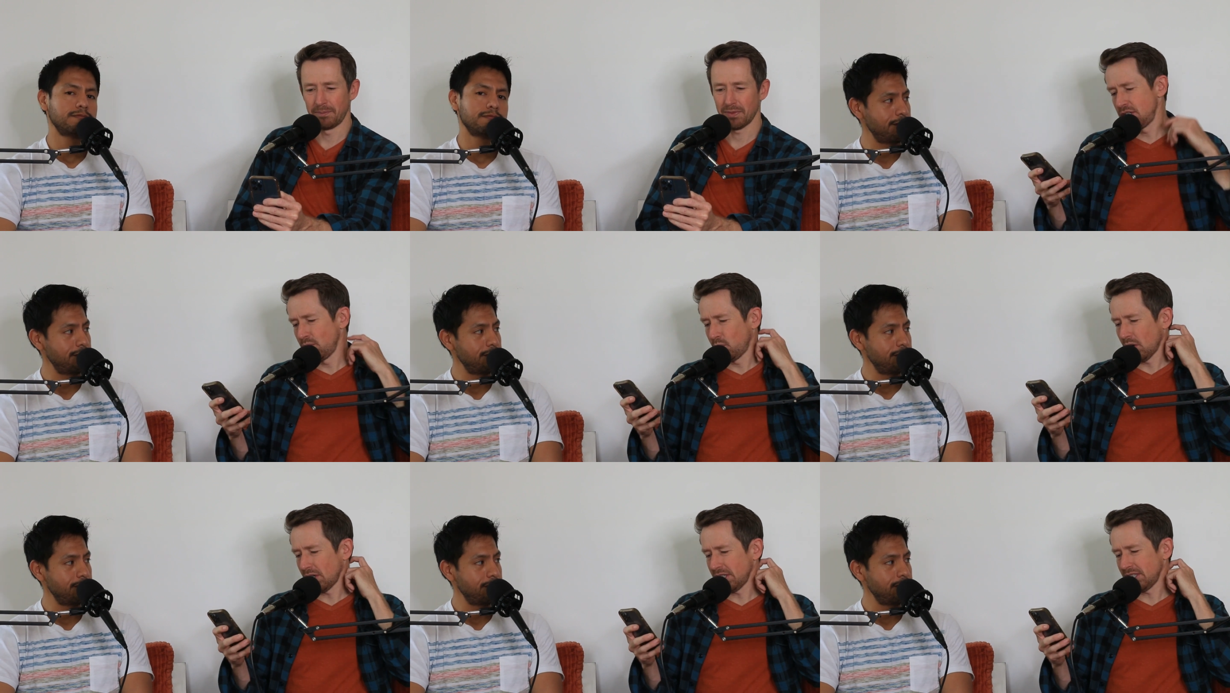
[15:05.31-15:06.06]
Speaker 1: Do you
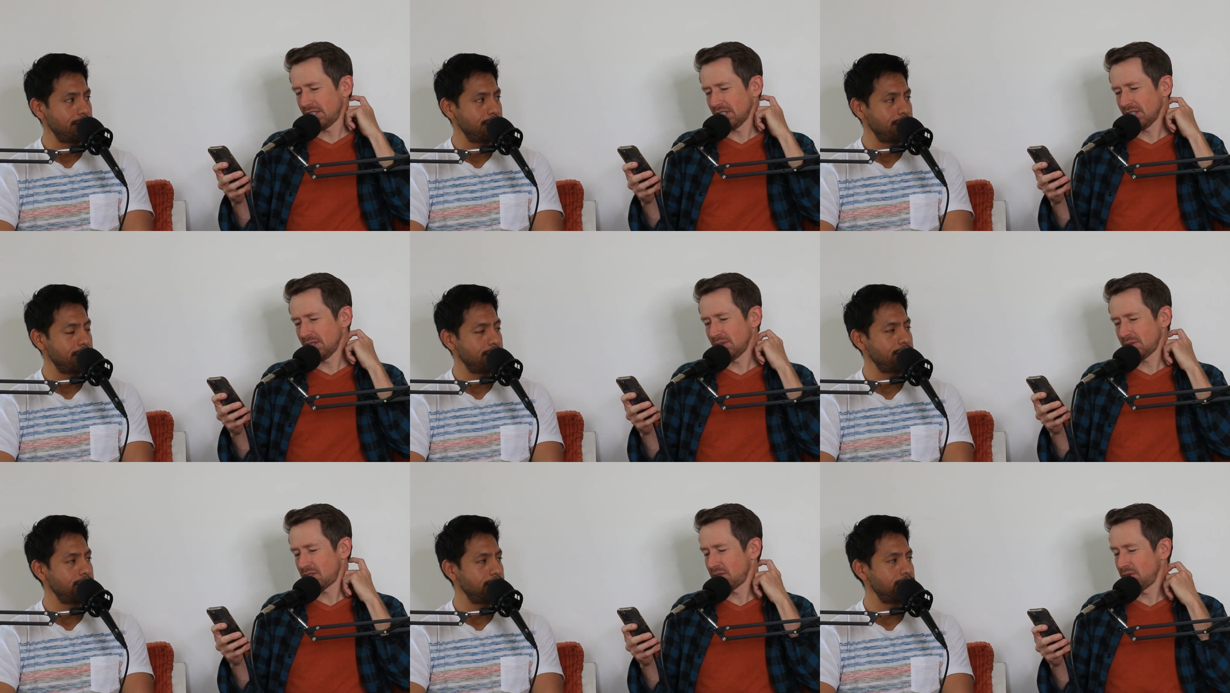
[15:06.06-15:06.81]
want to
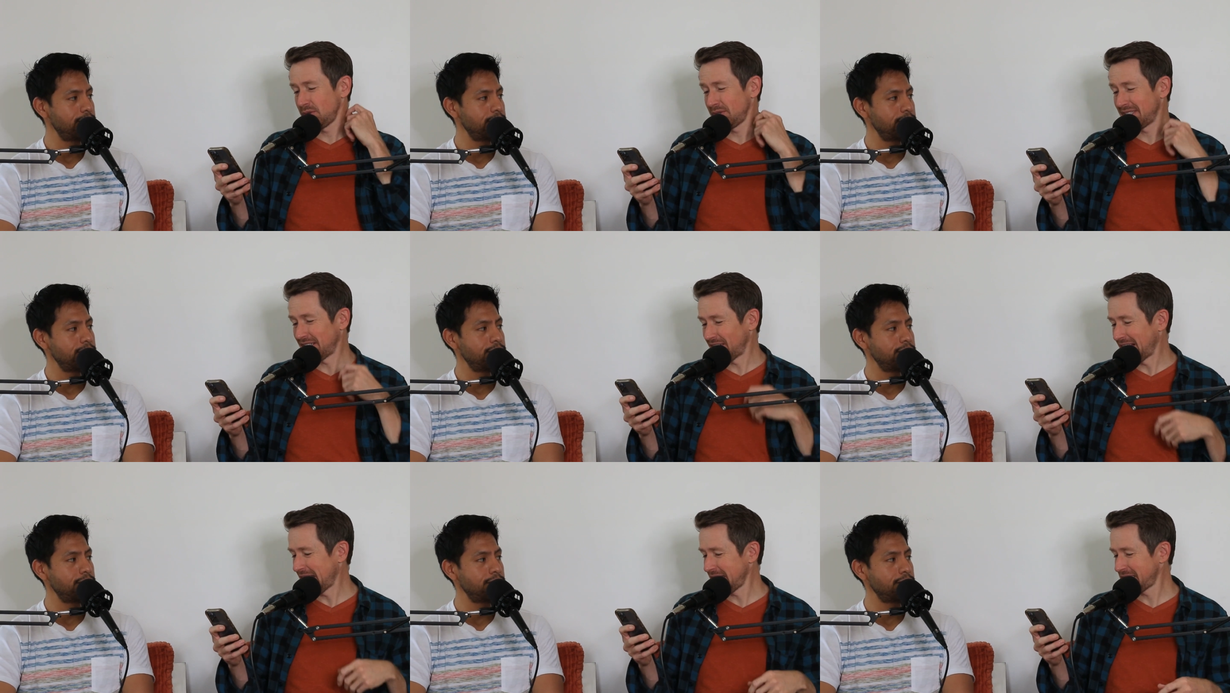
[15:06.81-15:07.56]
go to their
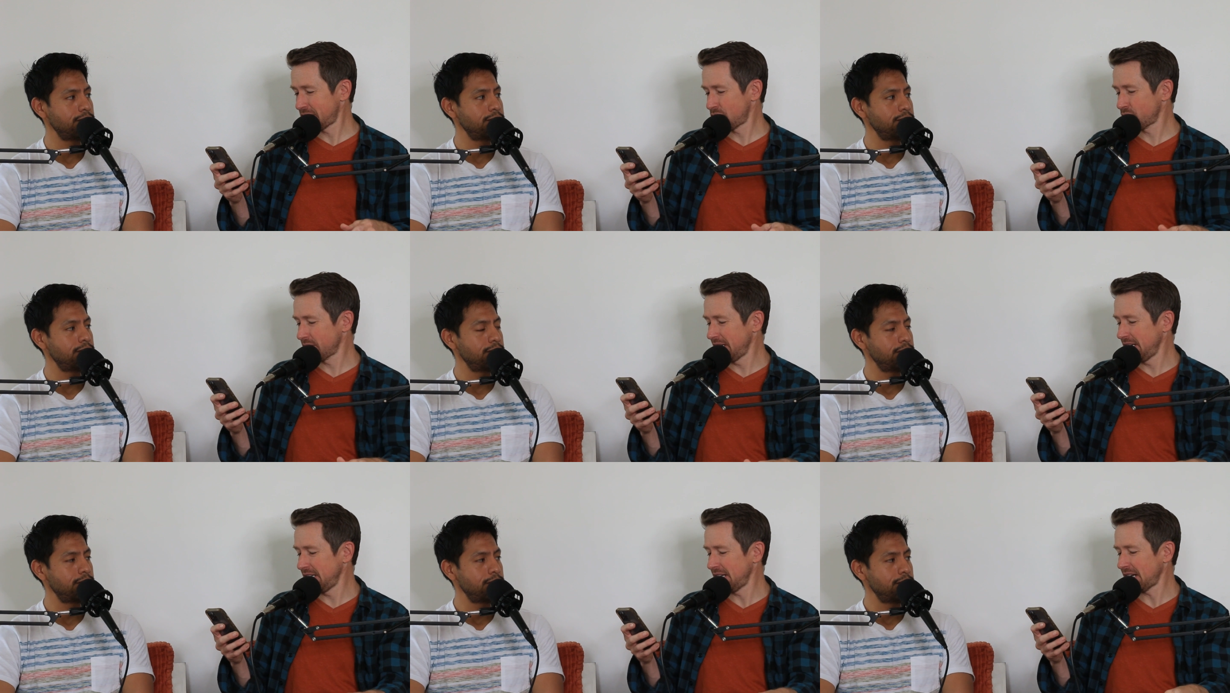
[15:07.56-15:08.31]

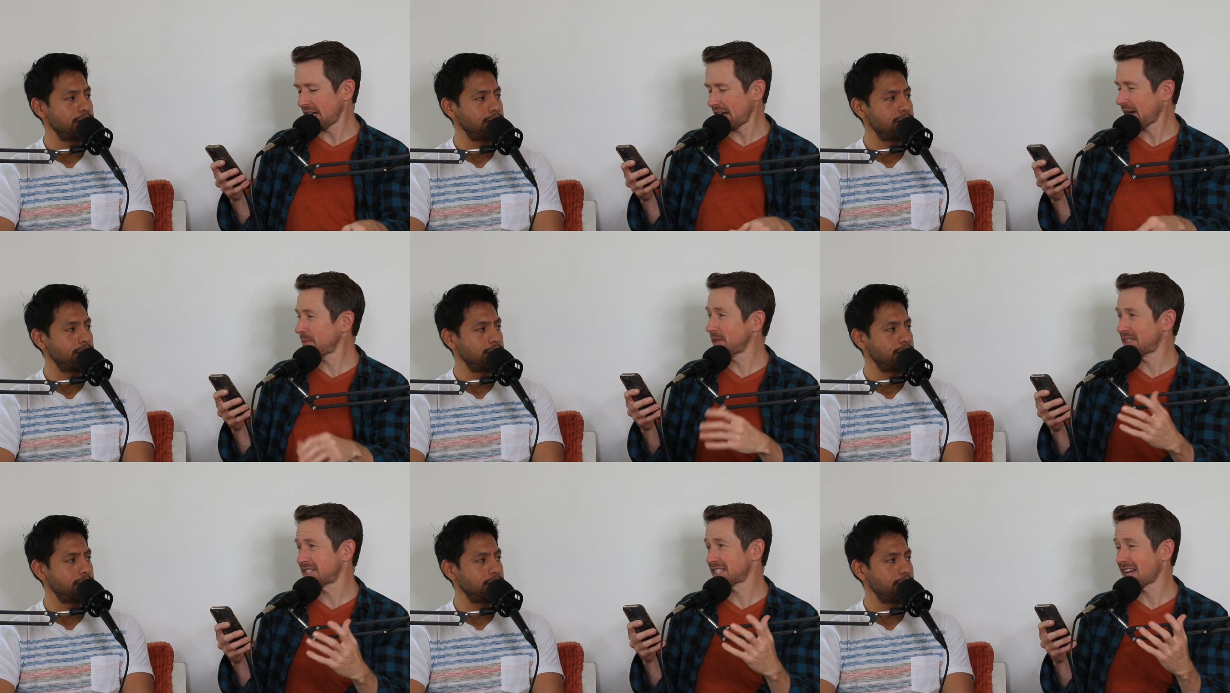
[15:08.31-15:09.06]
history? How
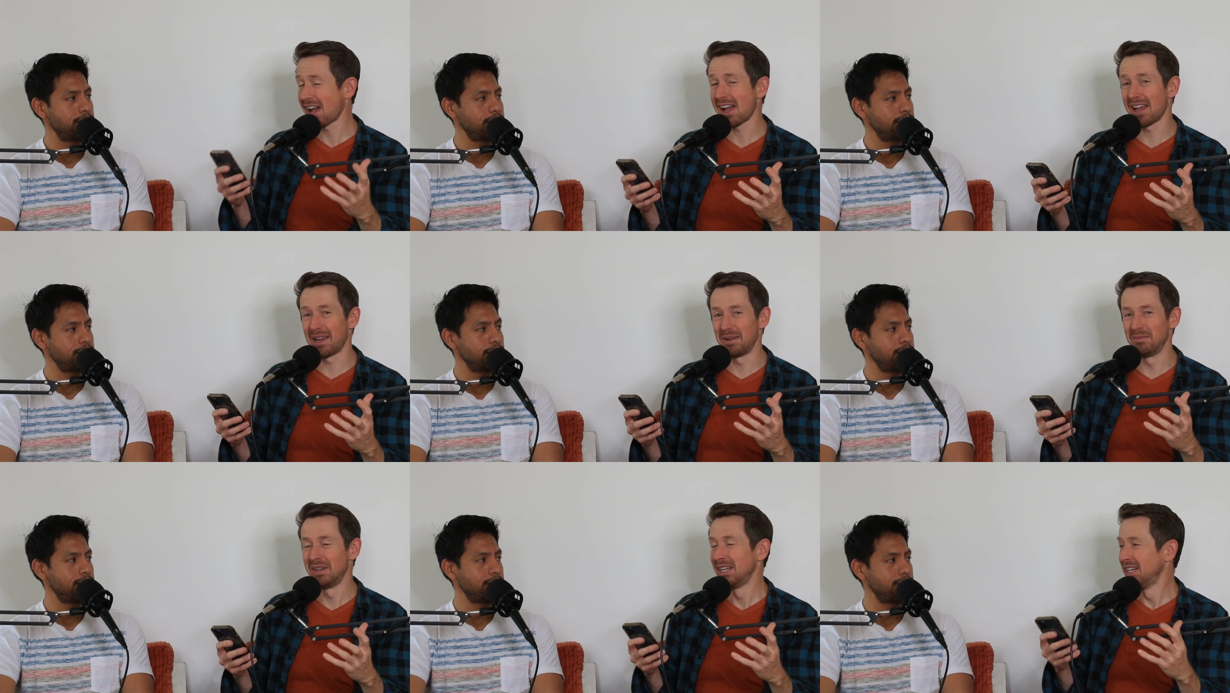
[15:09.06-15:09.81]
much
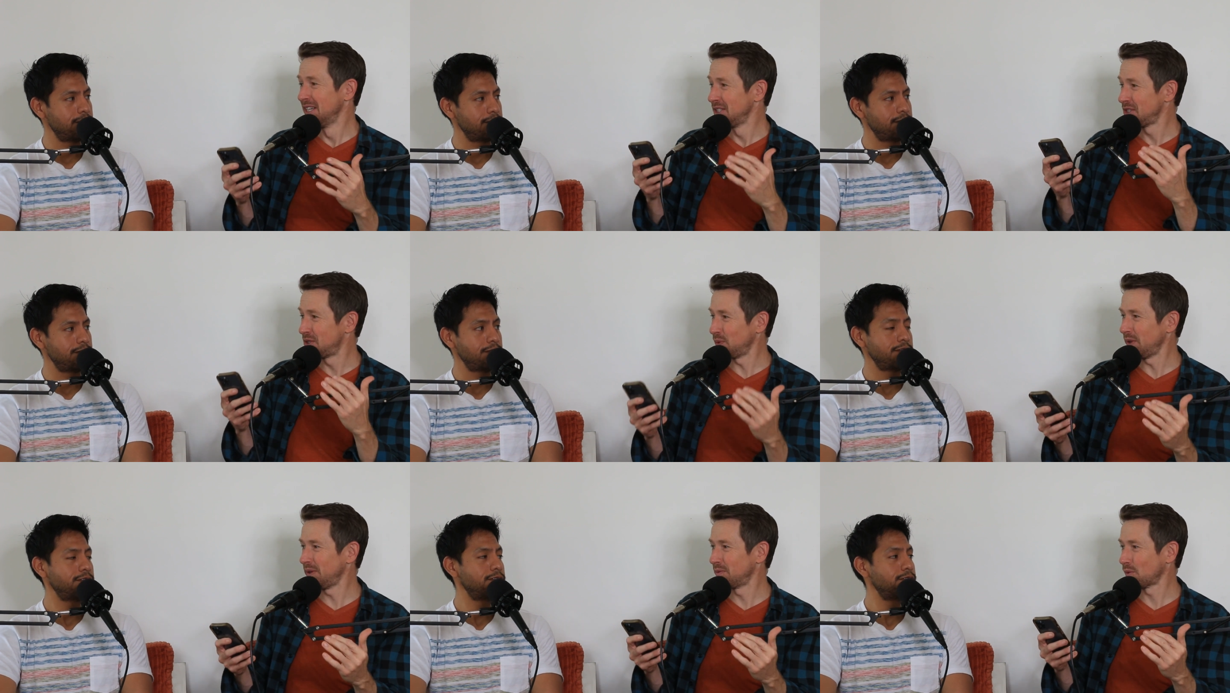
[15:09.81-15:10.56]
time do
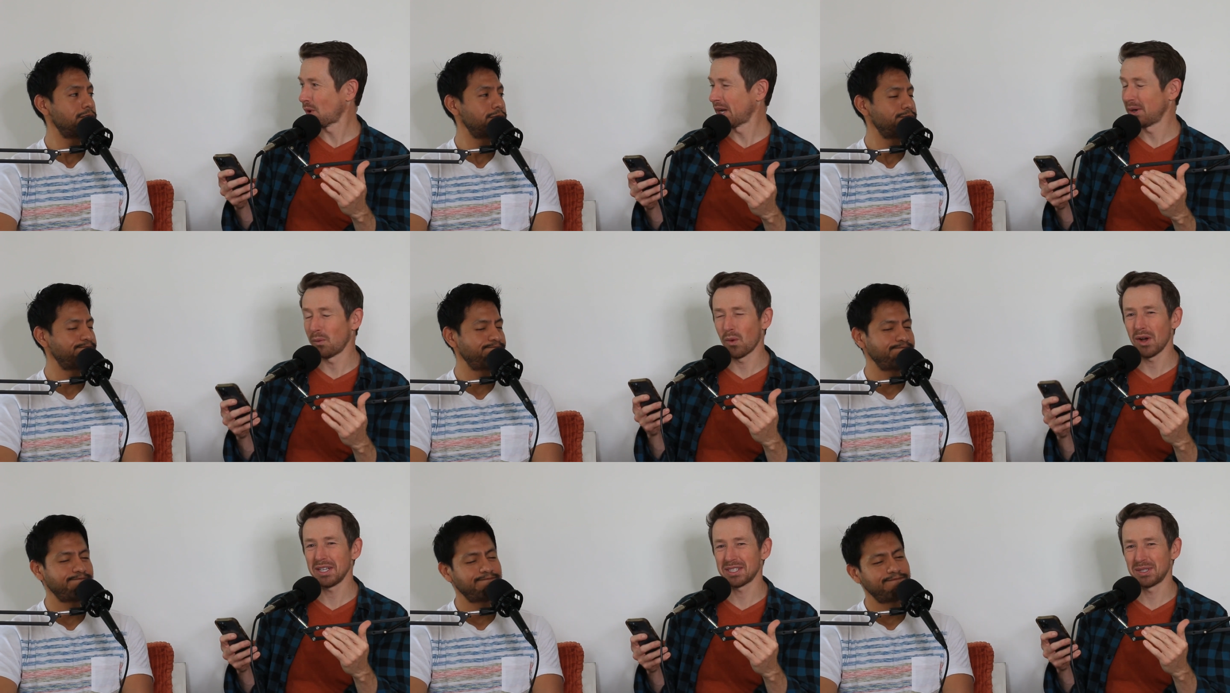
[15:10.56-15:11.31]
we
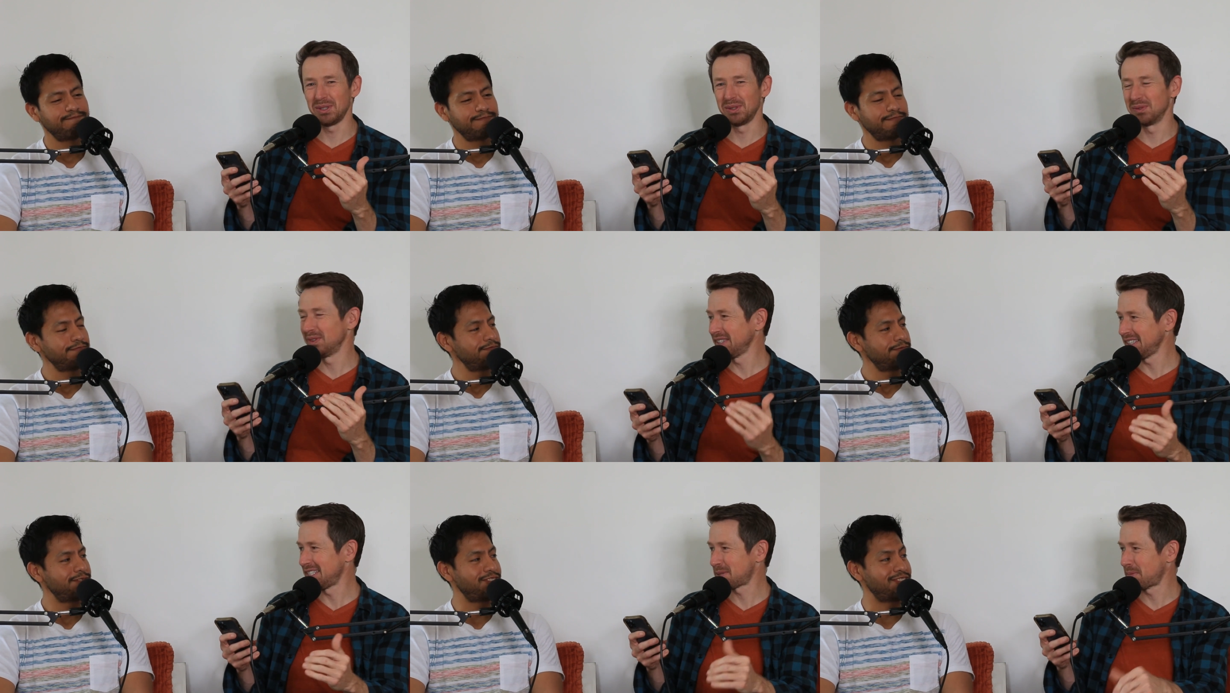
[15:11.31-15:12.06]
want to
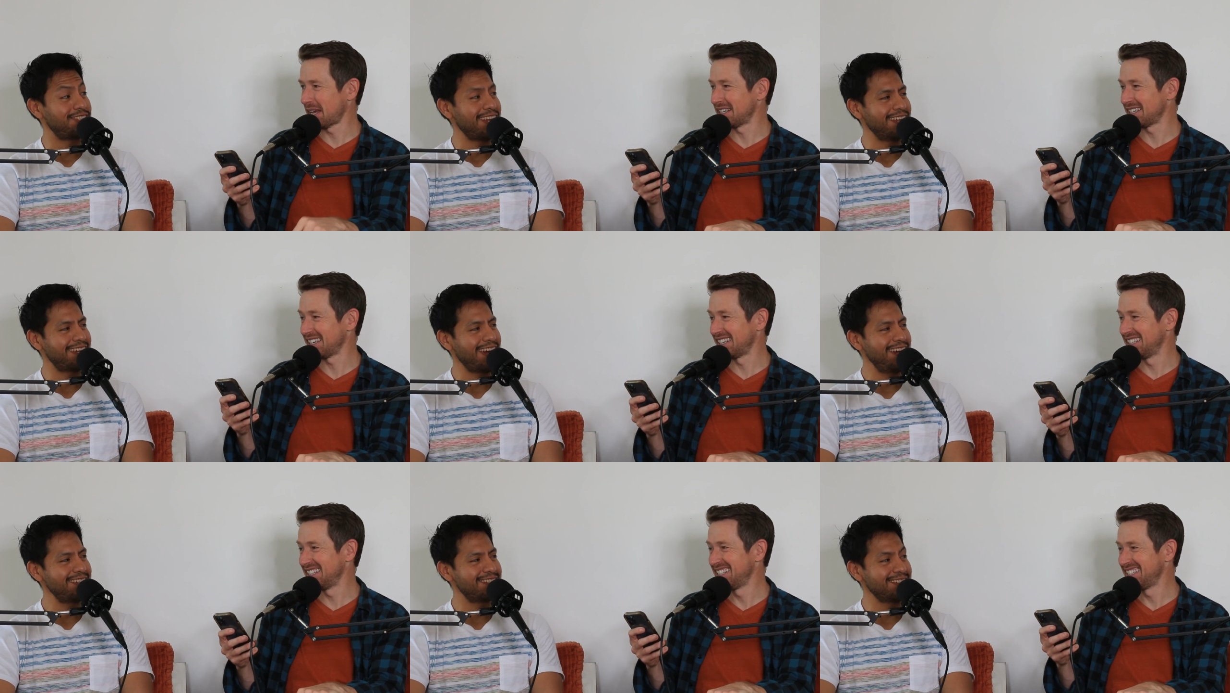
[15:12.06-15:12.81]
really spend
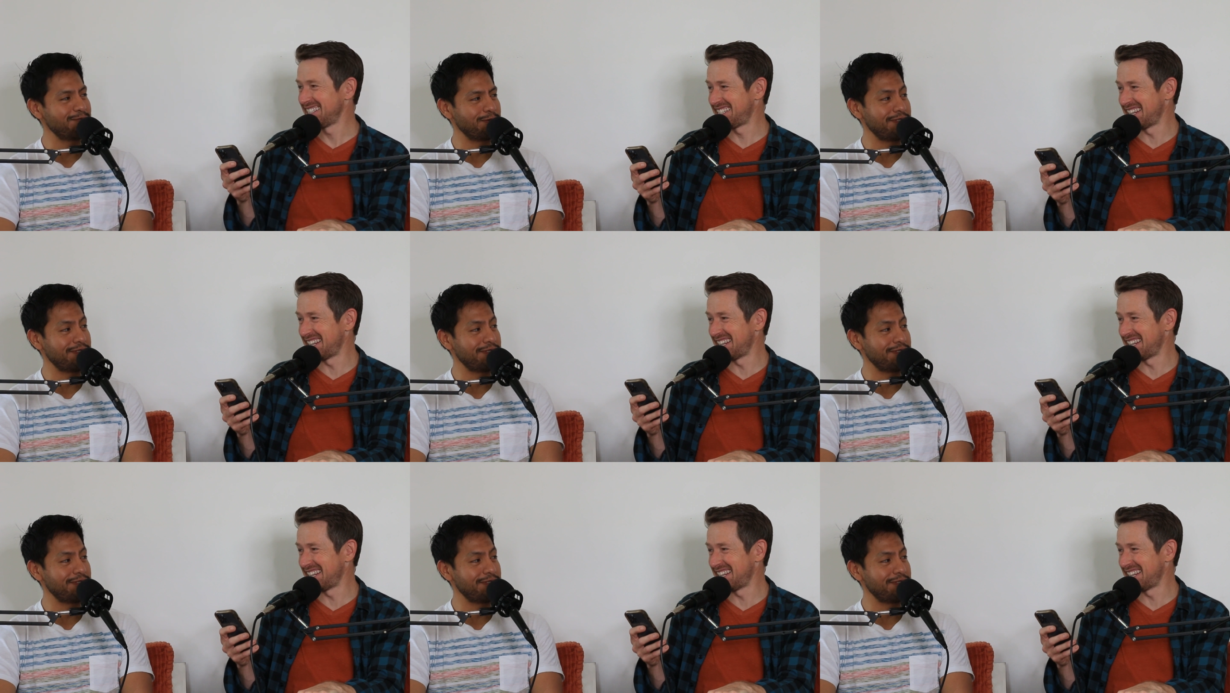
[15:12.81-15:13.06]
dedicate to,